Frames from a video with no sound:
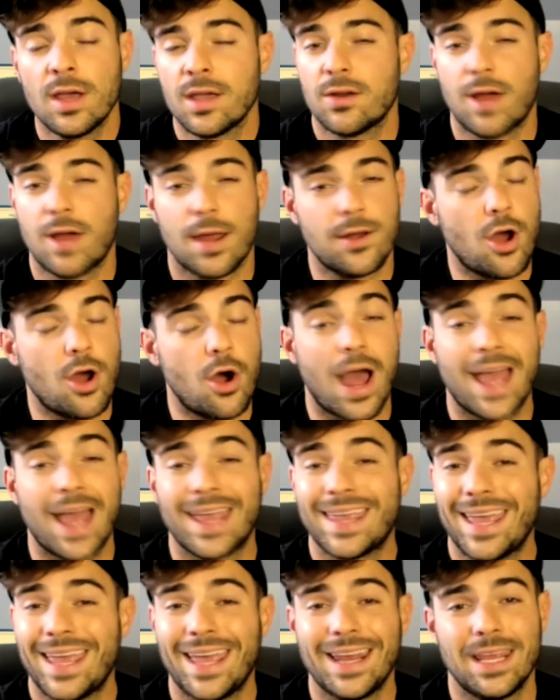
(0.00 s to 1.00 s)
And I
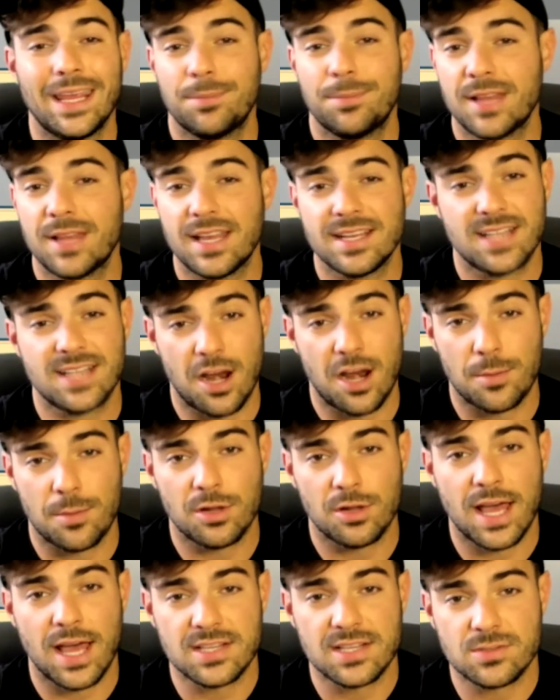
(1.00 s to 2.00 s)
get he played terrible
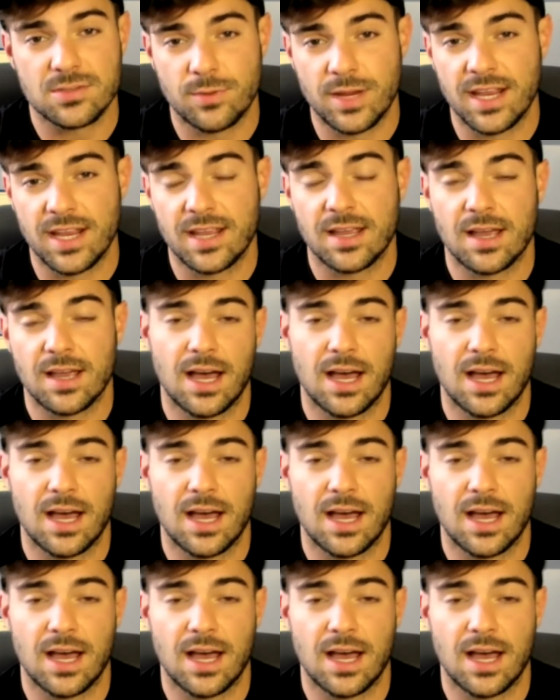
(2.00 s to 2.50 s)
last week.